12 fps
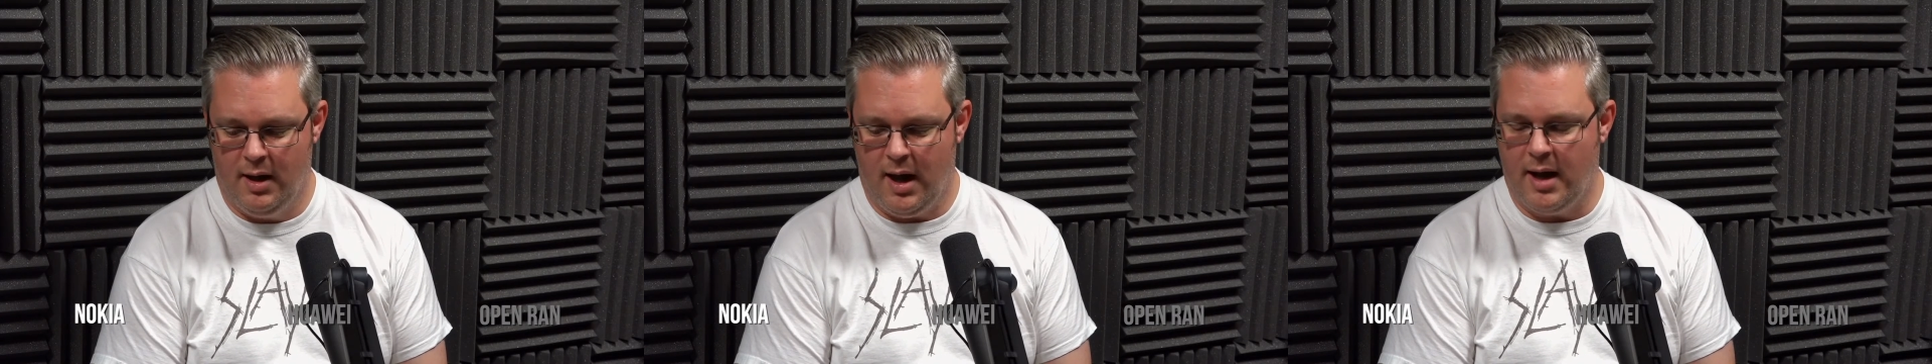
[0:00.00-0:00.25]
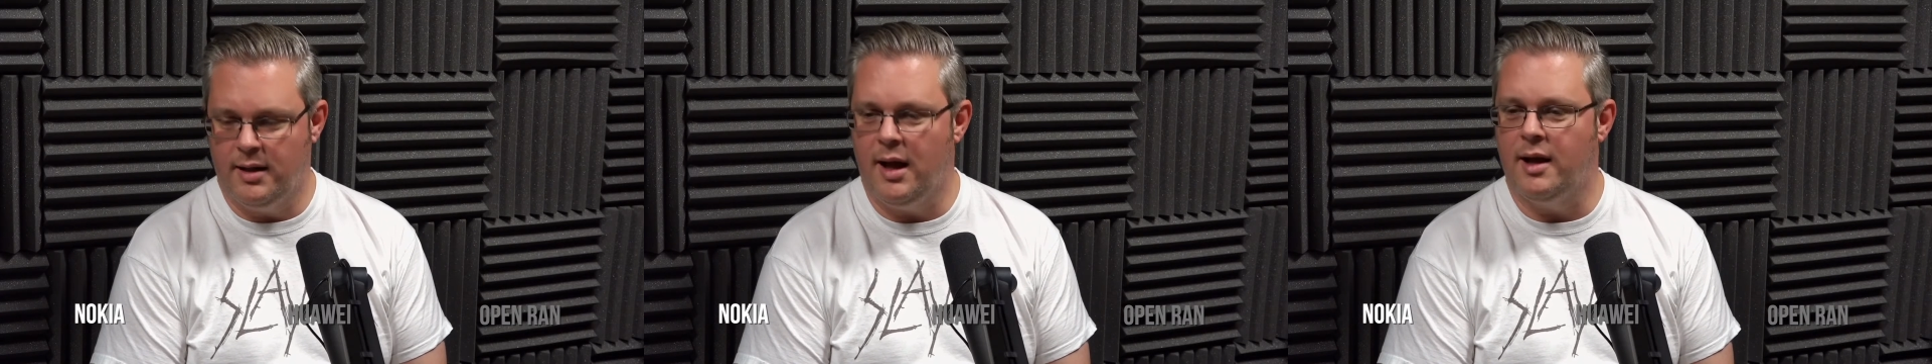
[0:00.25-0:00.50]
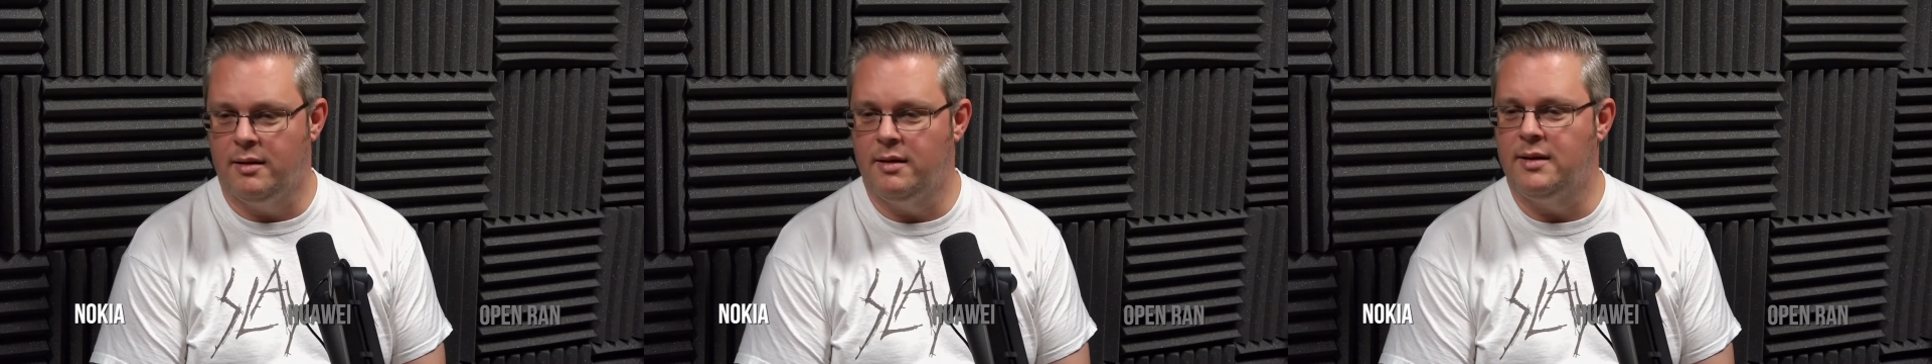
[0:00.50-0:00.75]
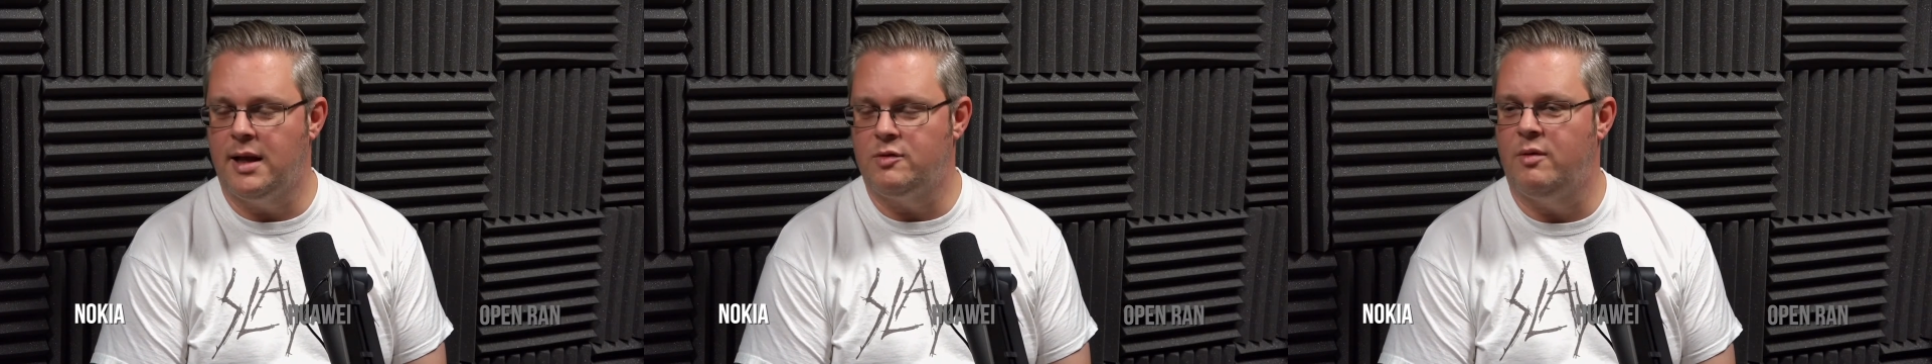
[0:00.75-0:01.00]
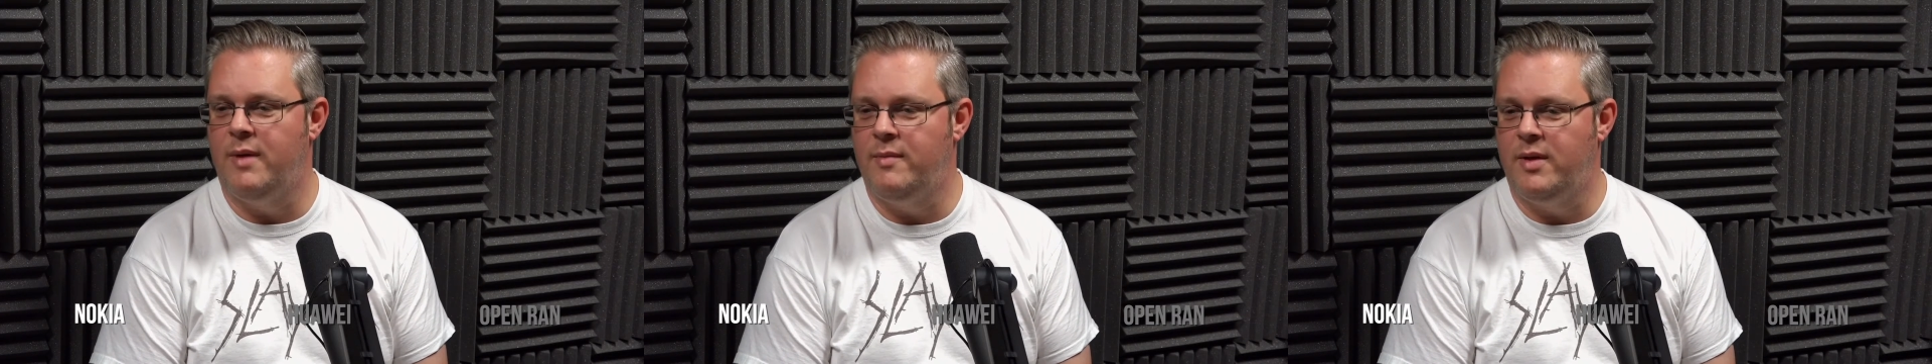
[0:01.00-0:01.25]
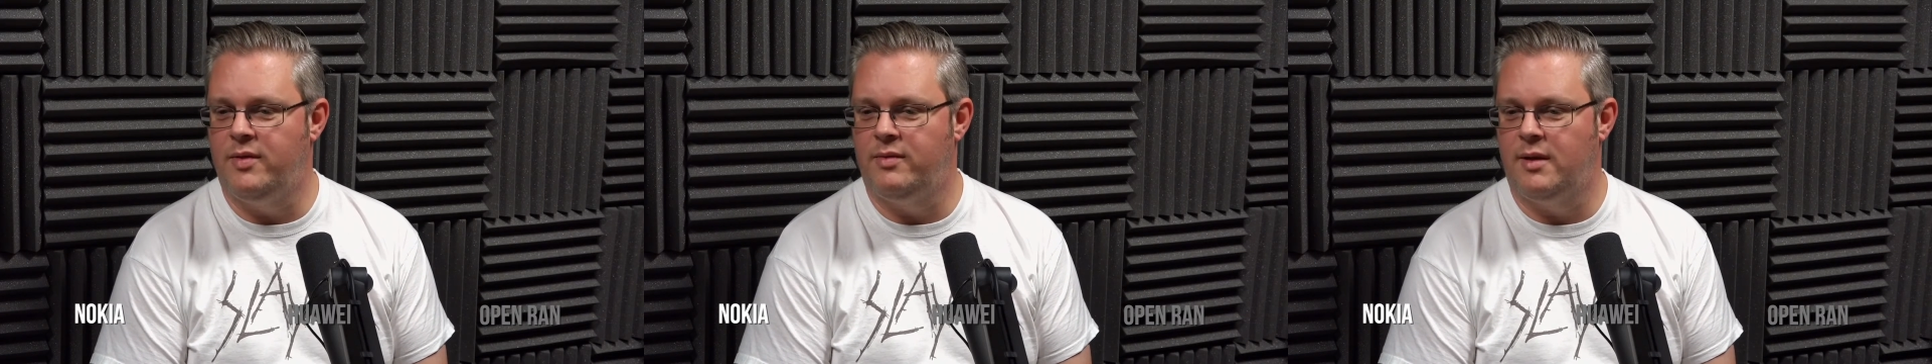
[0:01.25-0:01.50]
And that's
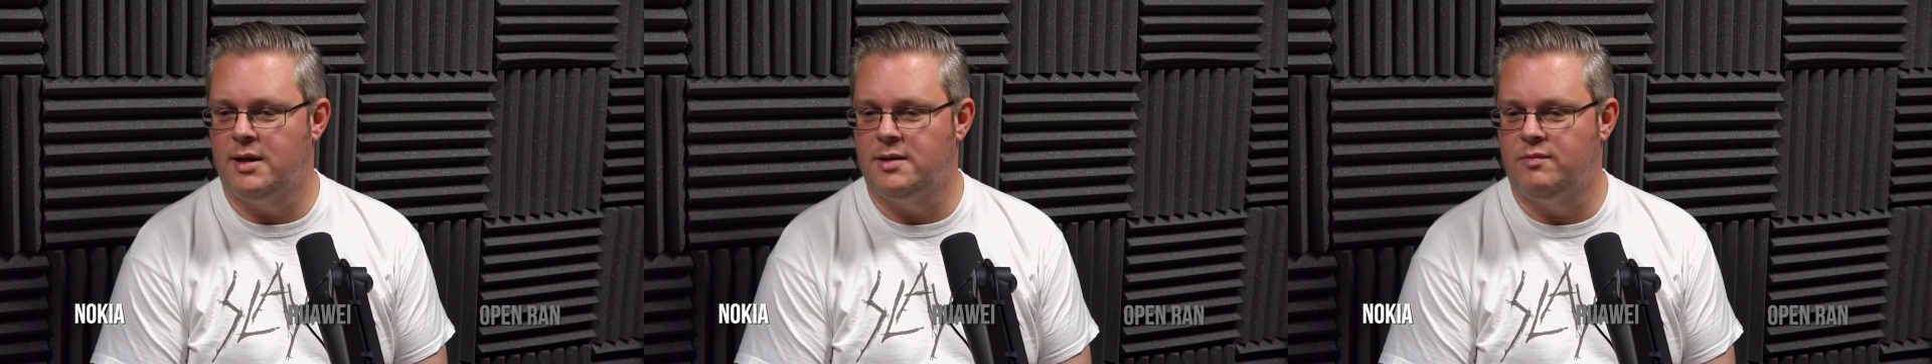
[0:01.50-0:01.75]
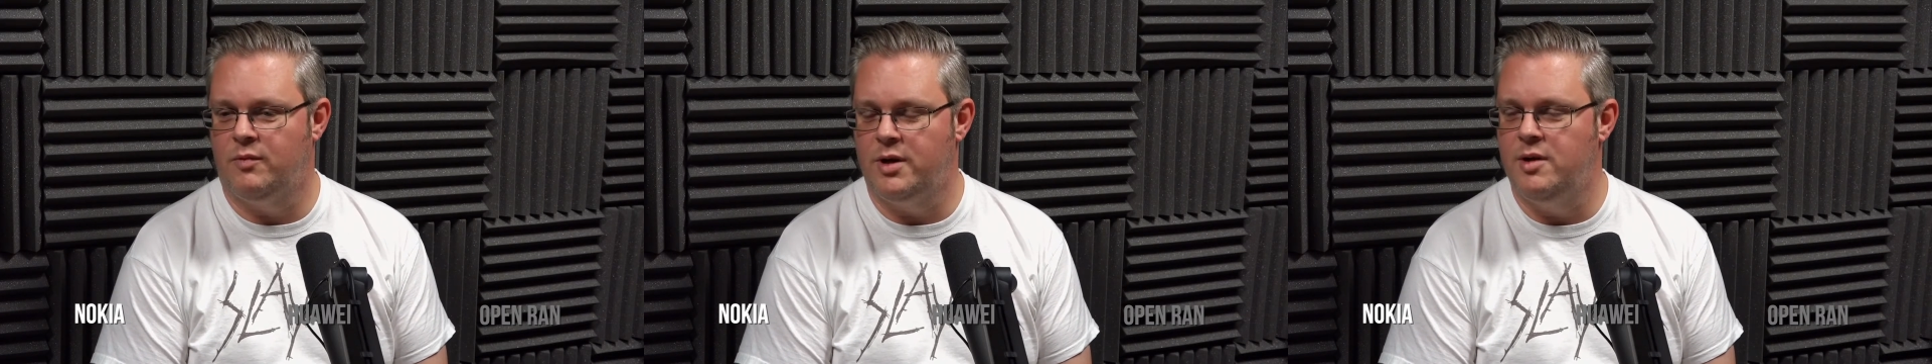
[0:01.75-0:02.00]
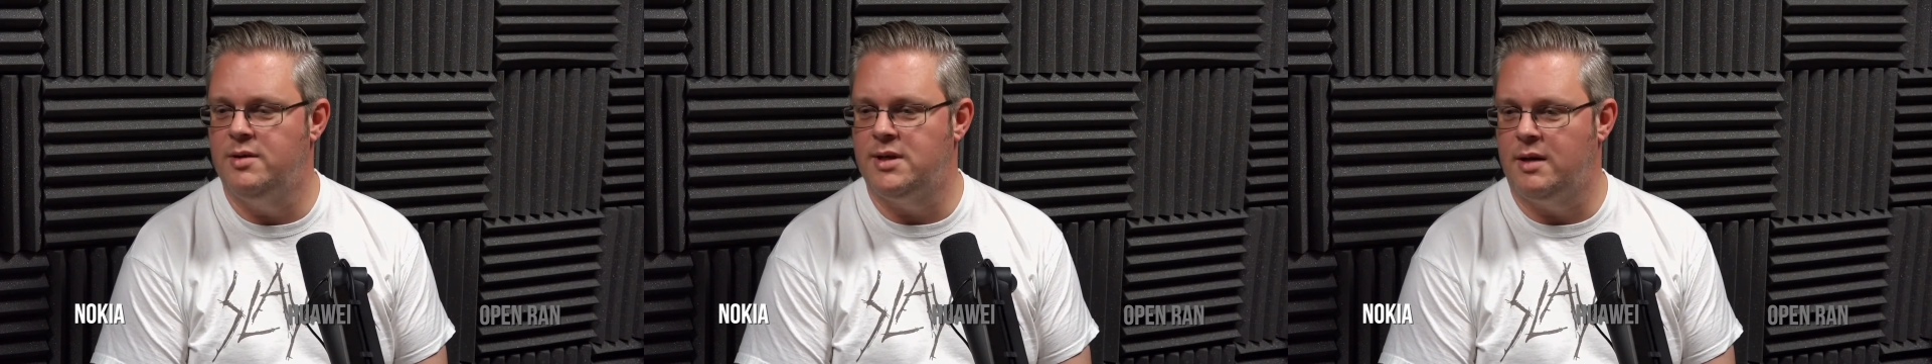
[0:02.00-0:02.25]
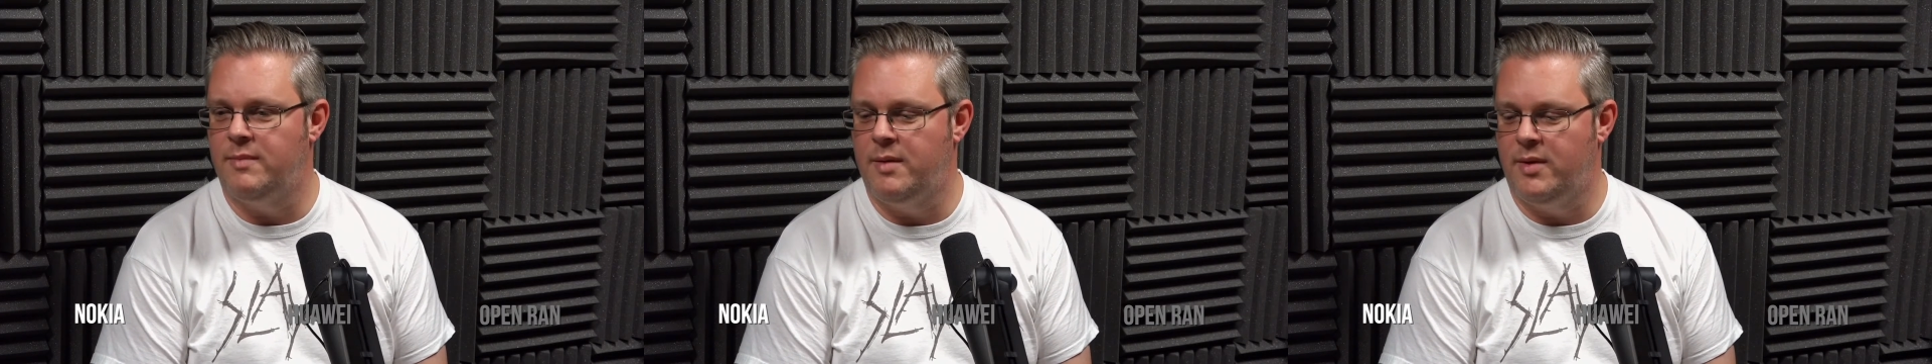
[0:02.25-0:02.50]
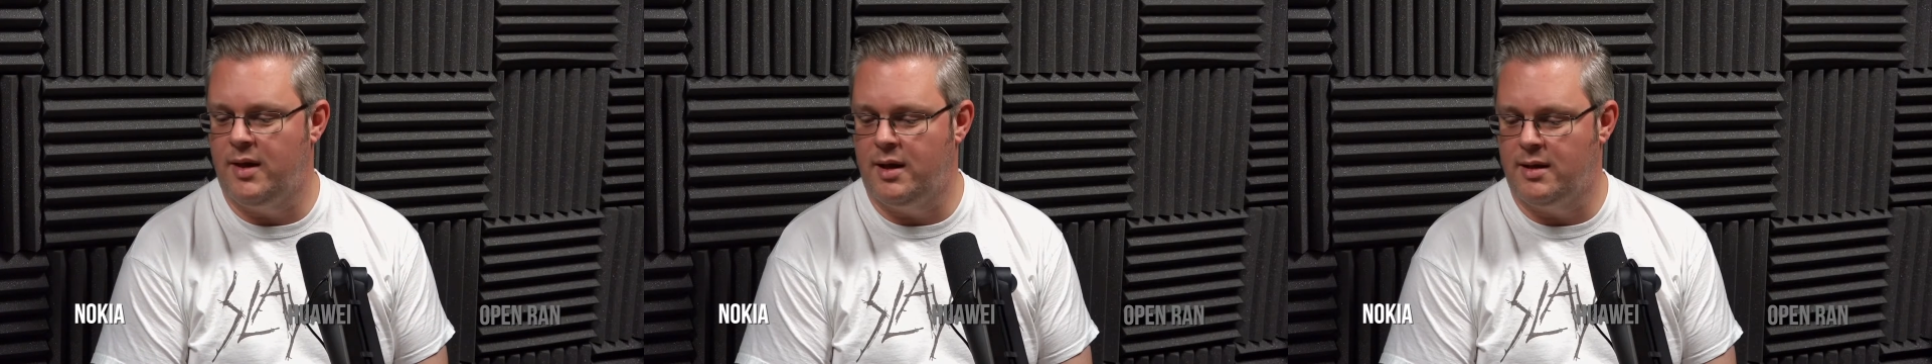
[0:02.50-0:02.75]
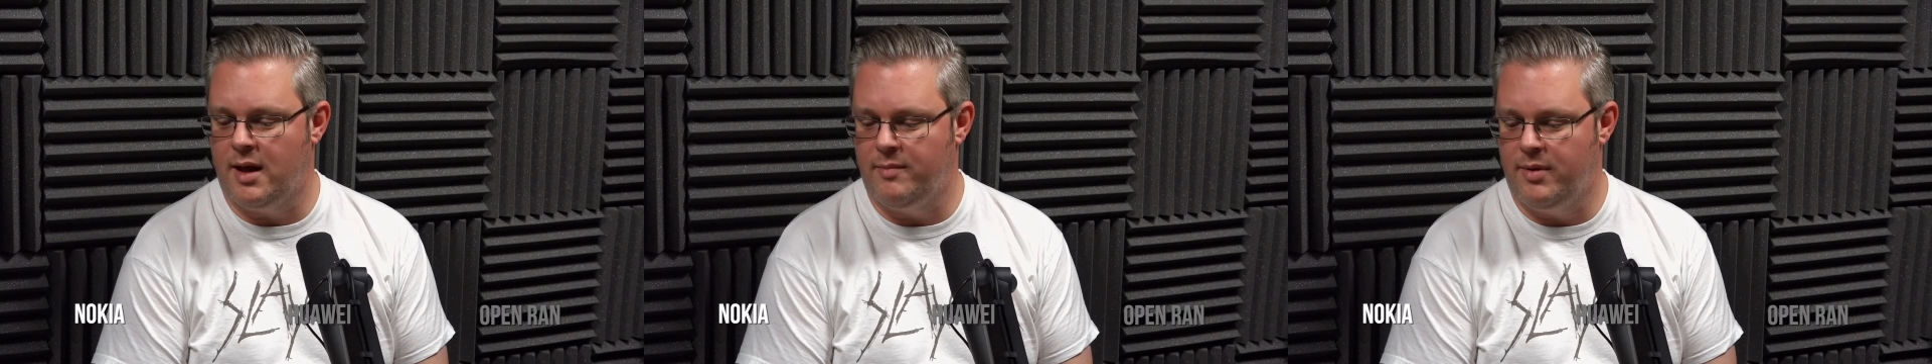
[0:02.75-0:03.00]
what you said made me
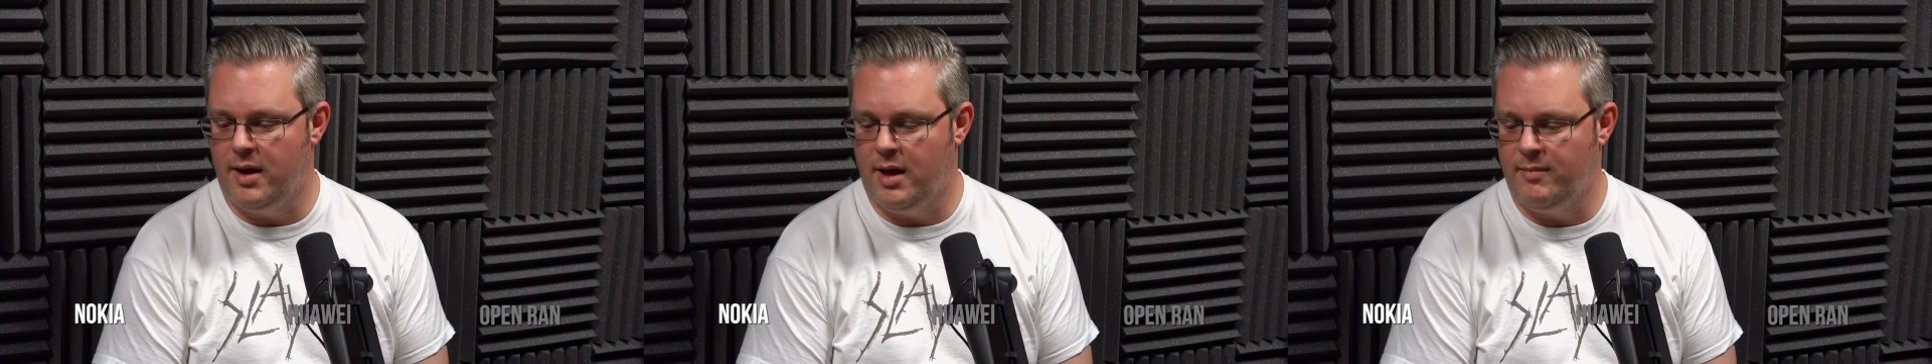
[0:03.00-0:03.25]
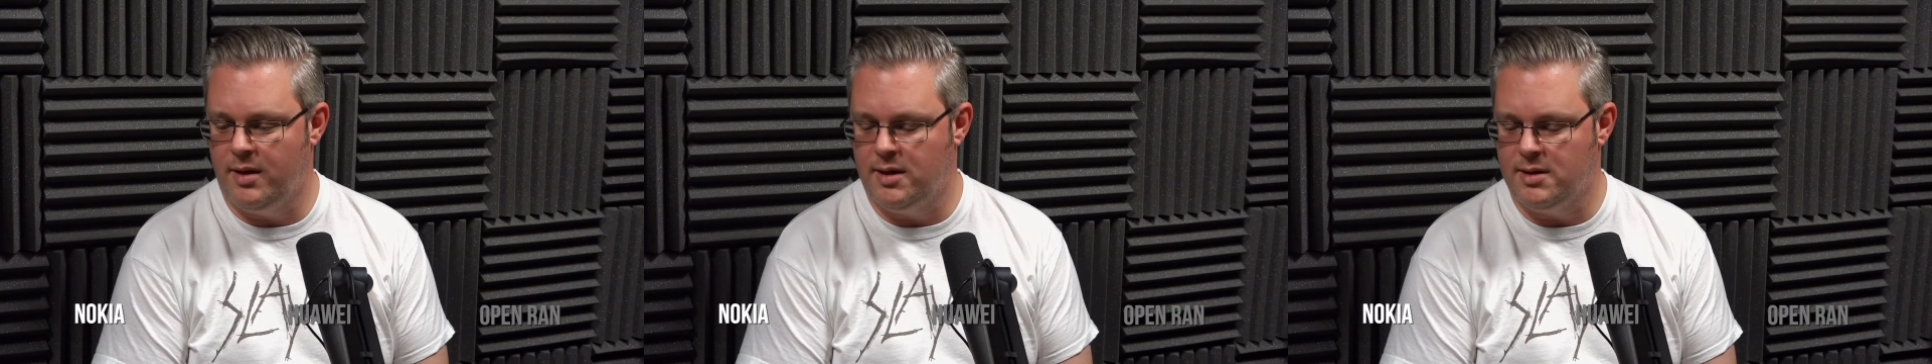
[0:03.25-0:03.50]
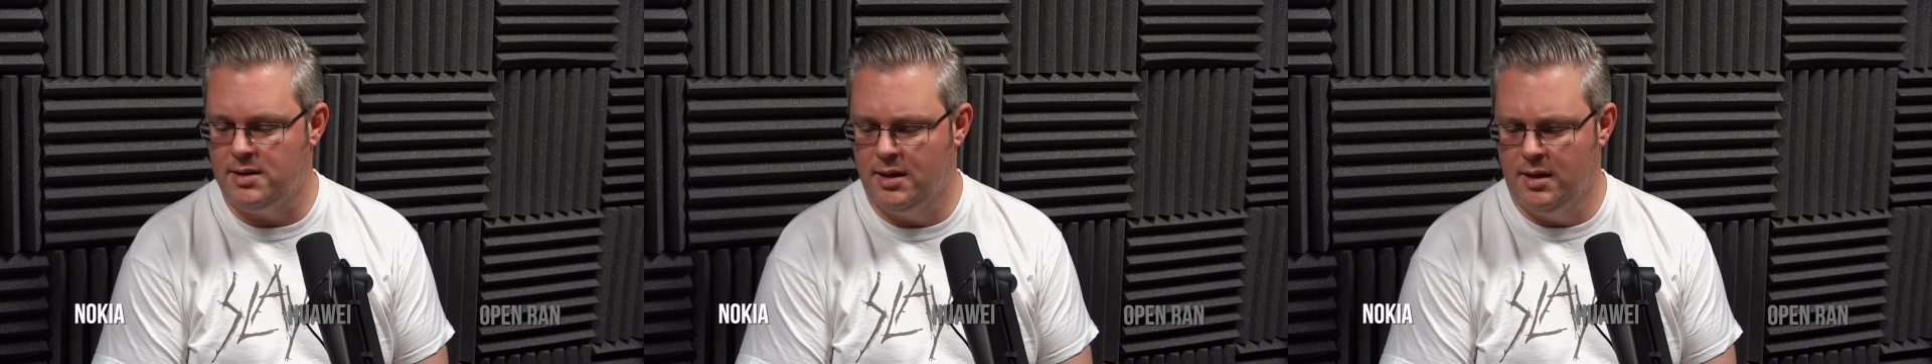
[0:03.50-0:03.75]
think of that, Pierre, because